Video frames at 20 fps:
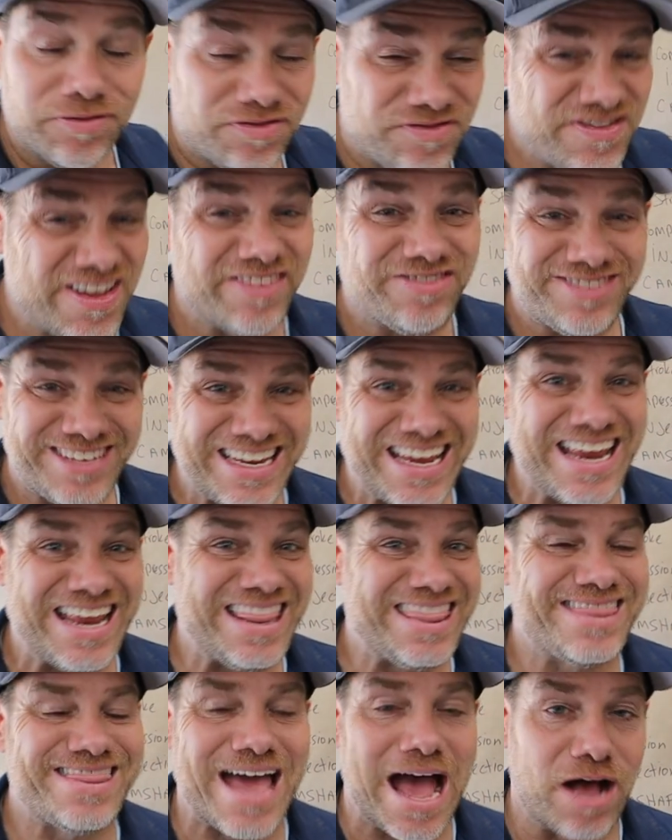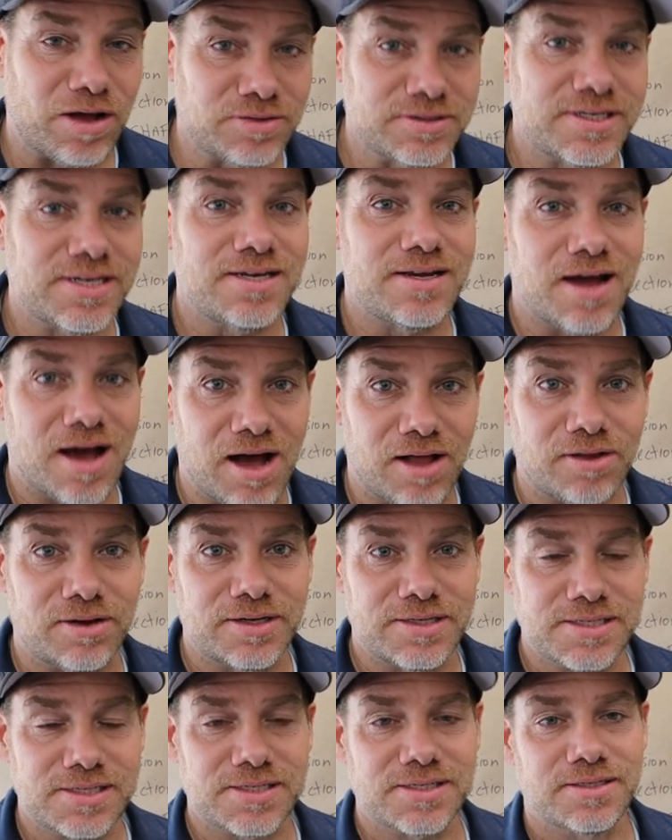
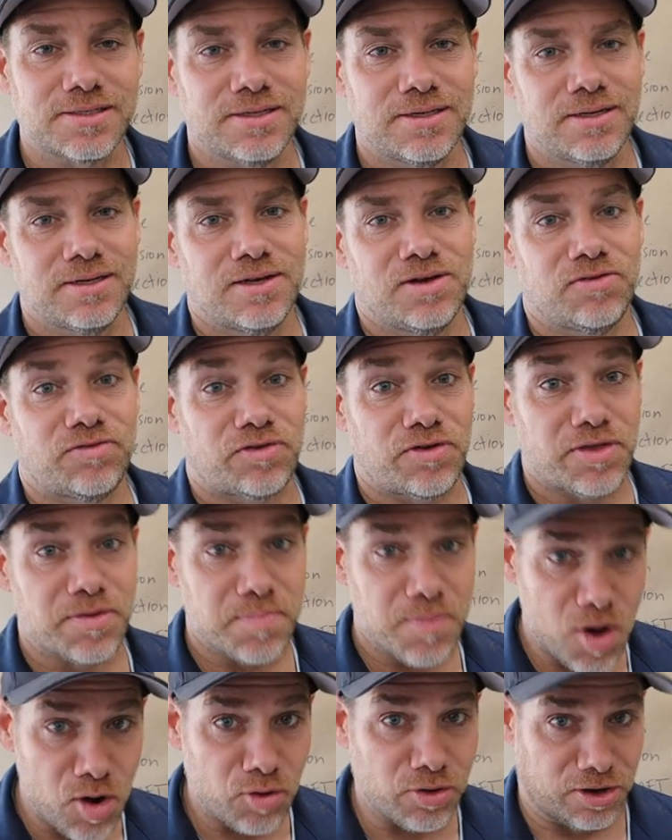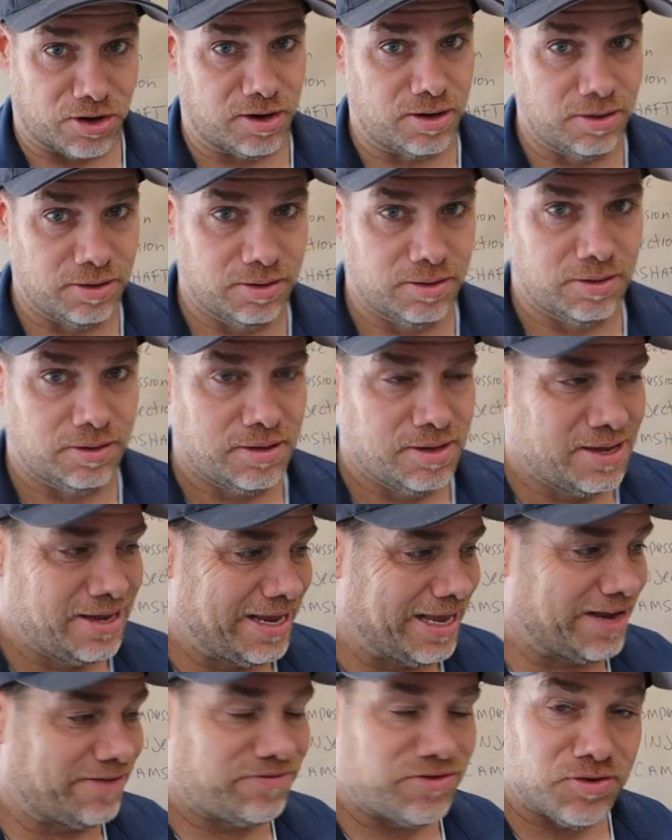$15,000 for the motor.
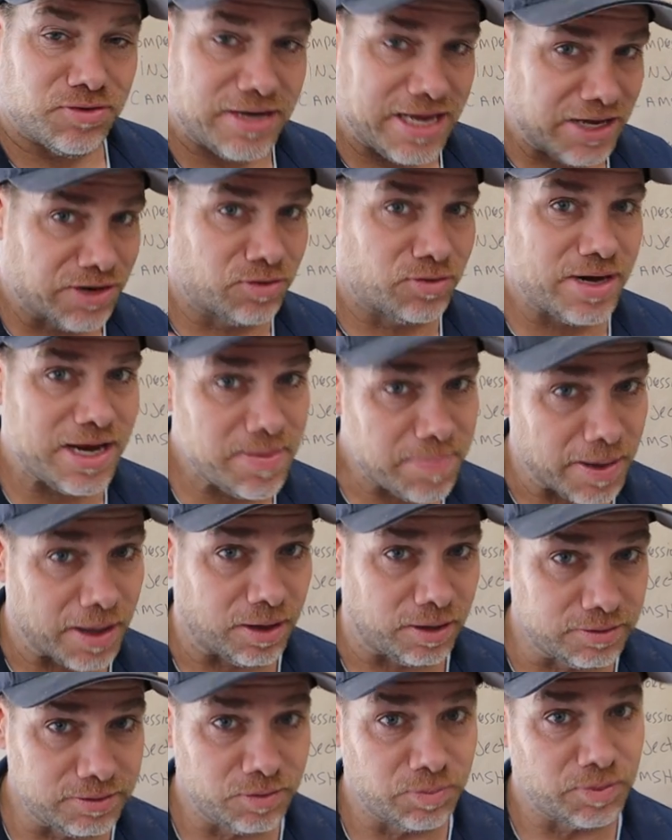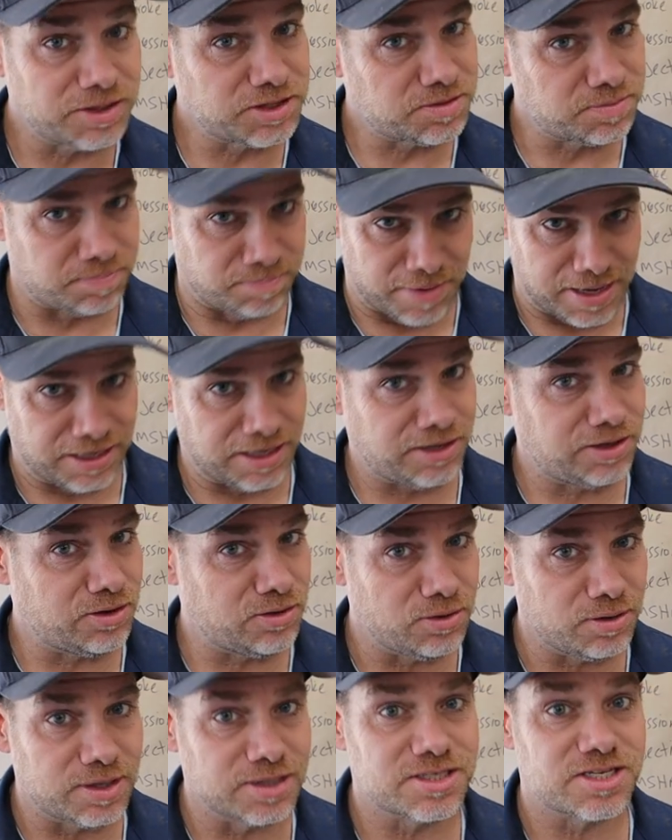And if you need a rebuild, which many
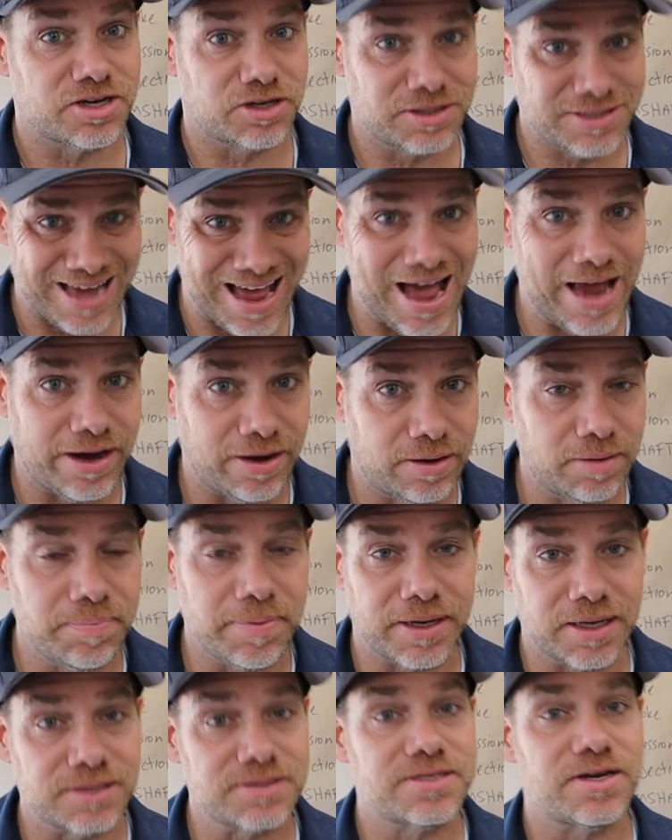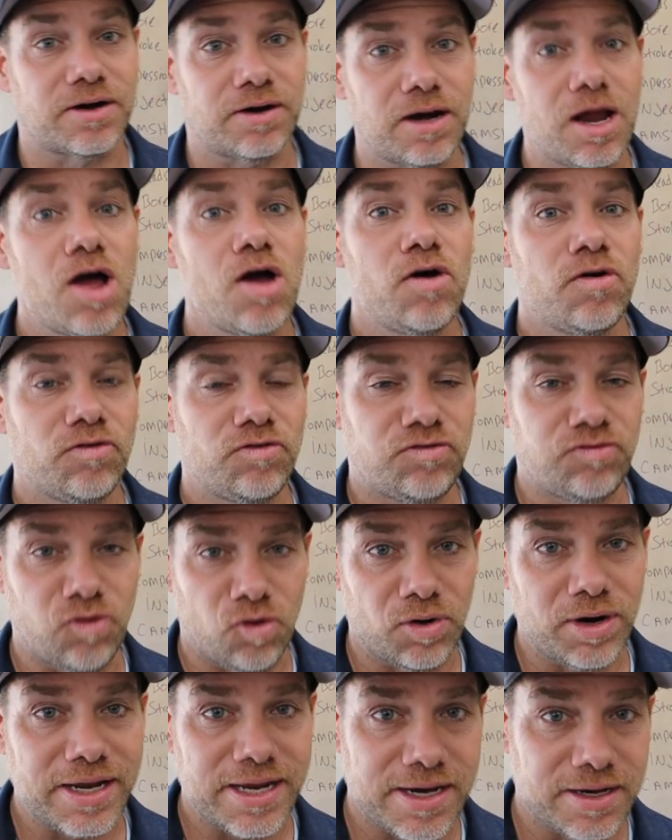do because they're tired because they're
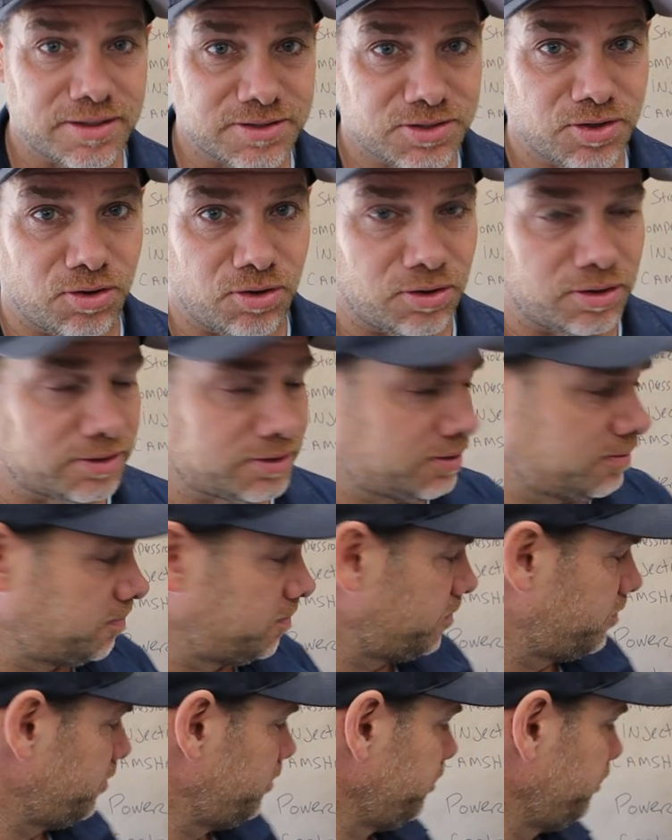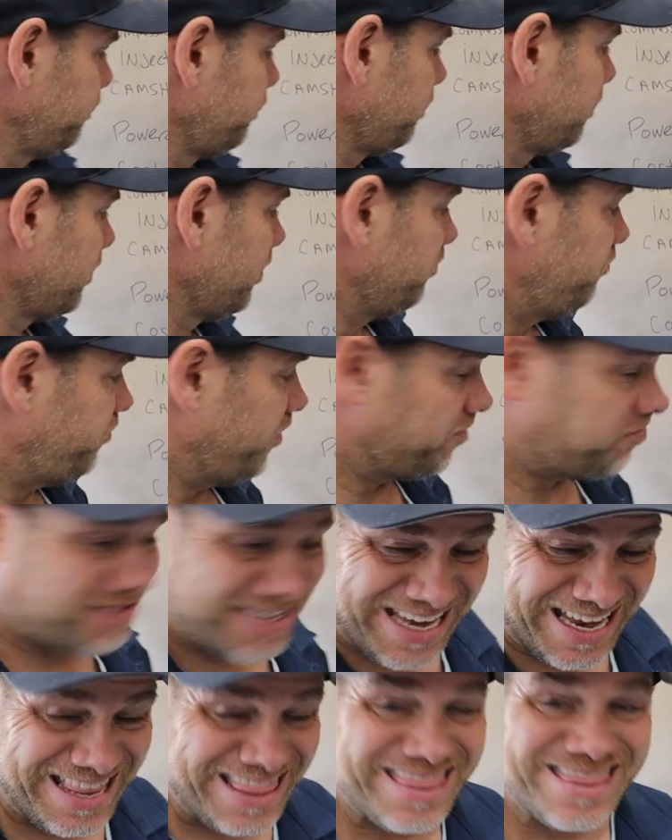40 years old,
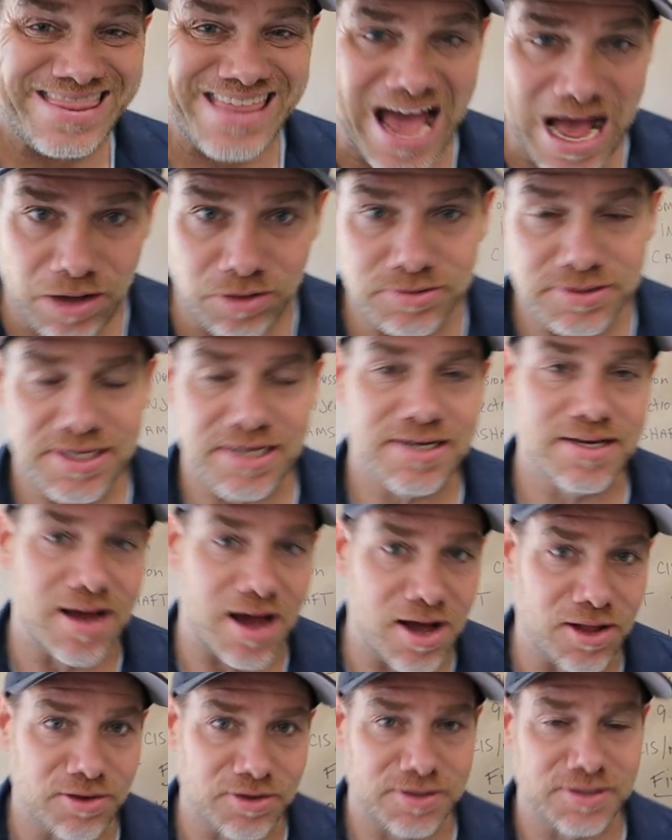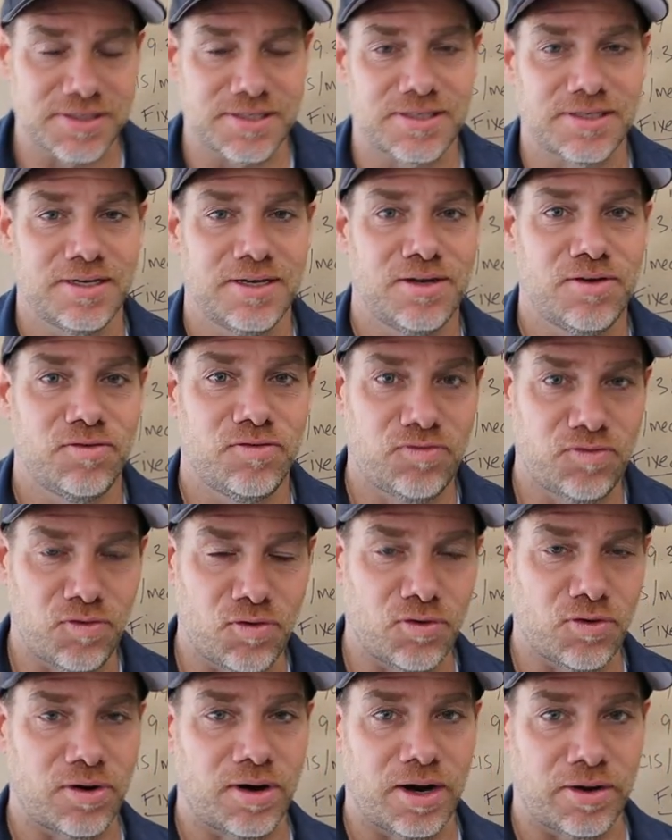$15,000
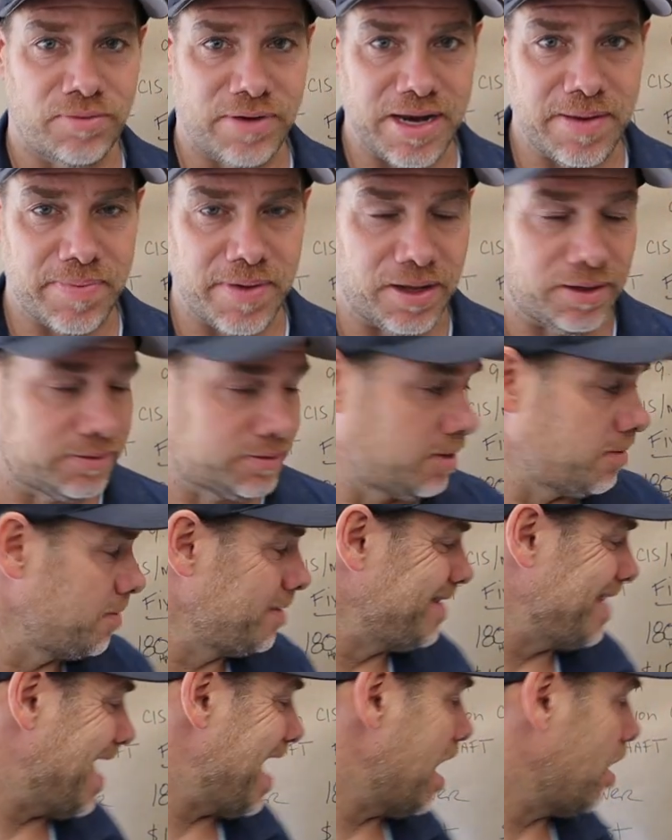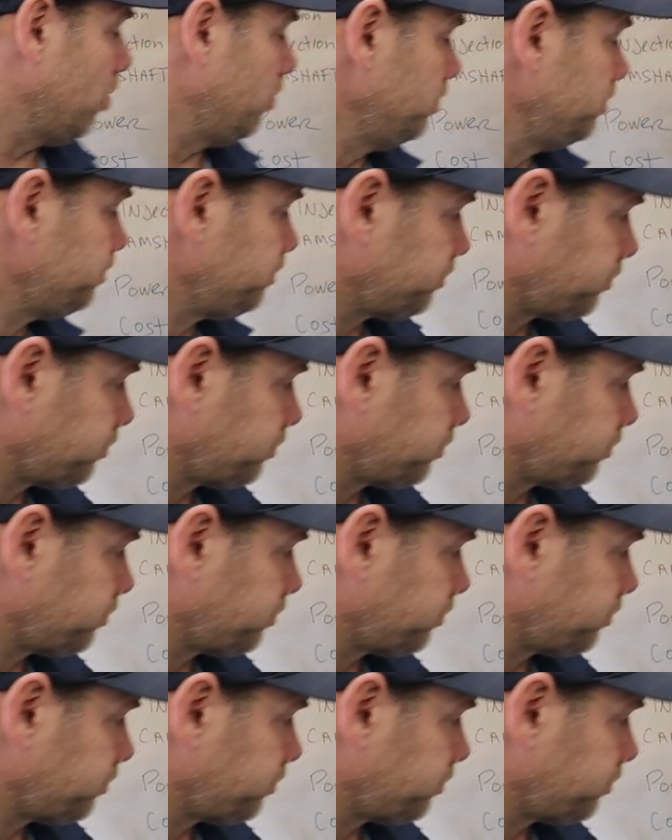for a rebuild. Now,